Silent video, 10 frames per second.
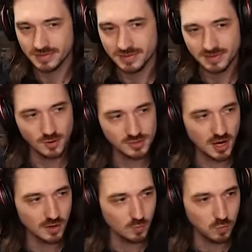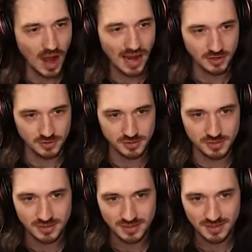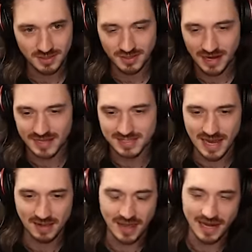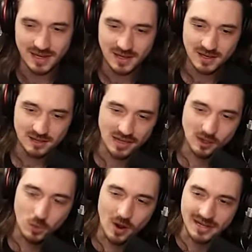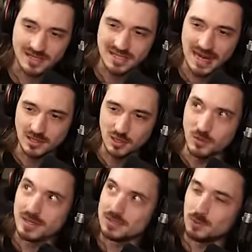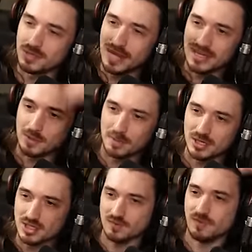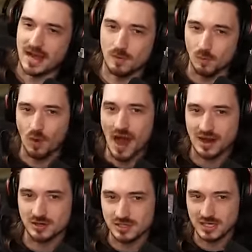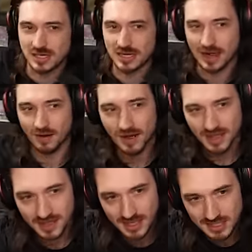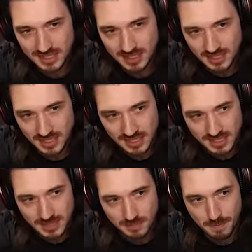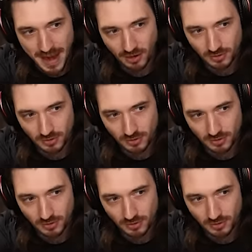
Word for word: Those aren't wires. It's not like the one in St. Louis with like the bunch of like wires sticking out. This is metal,